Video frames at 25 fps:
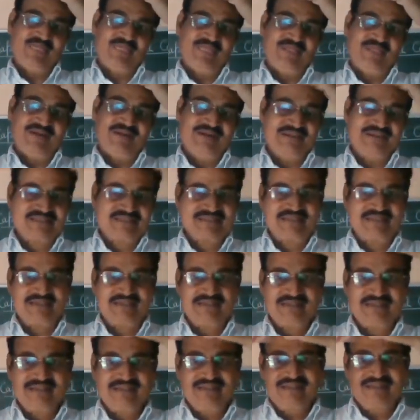understand,
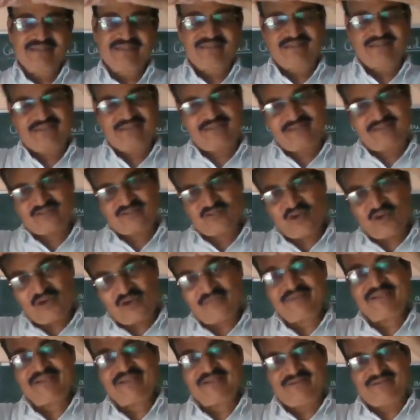the
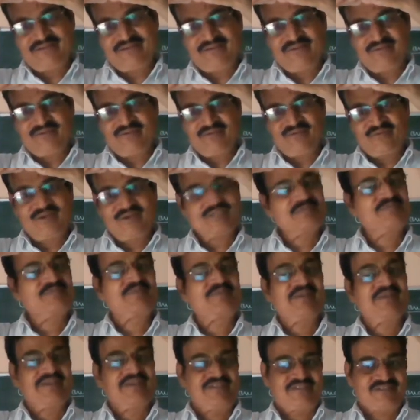sovereign was
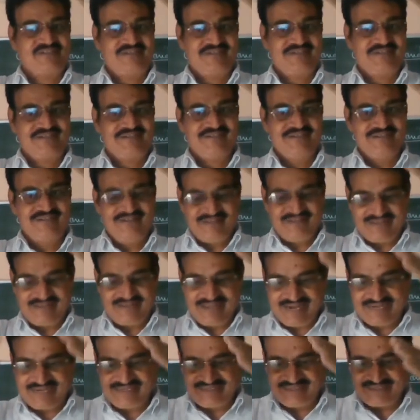placed,
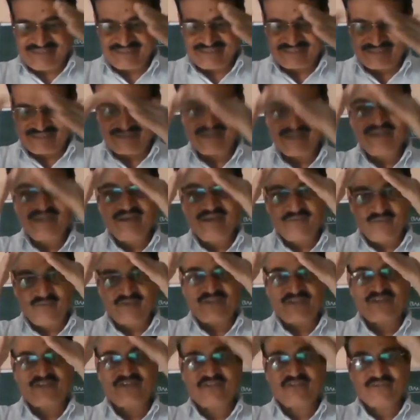and his
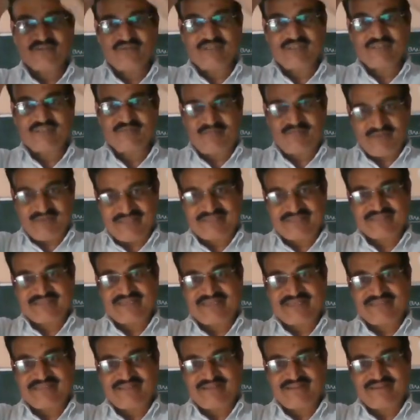positions was placed
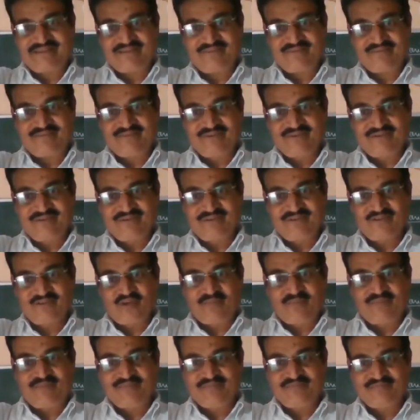at the
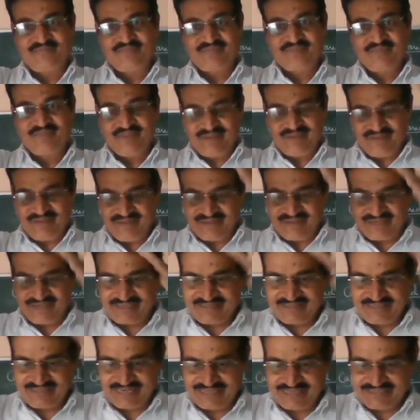top,
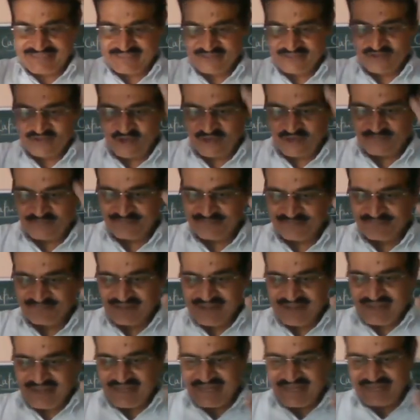and at a top,
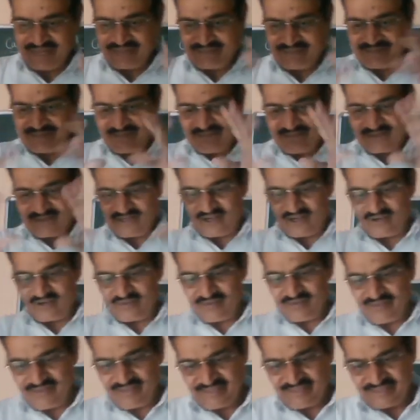and
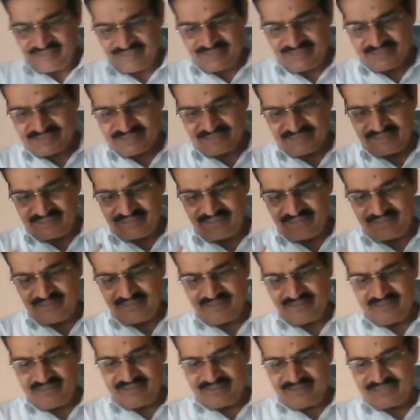now it's a
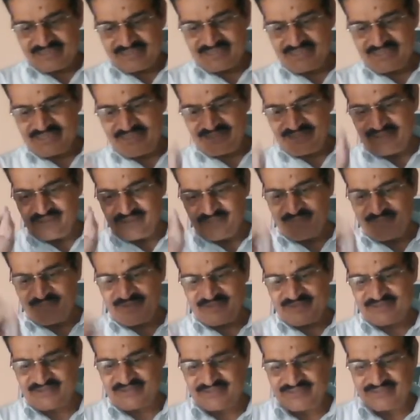
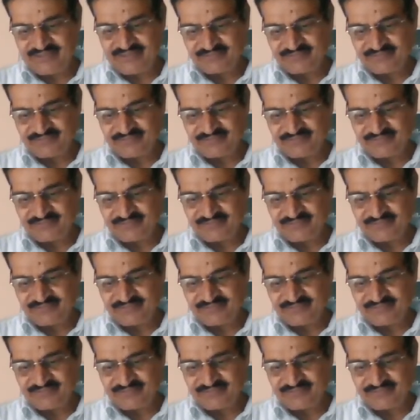centerpiece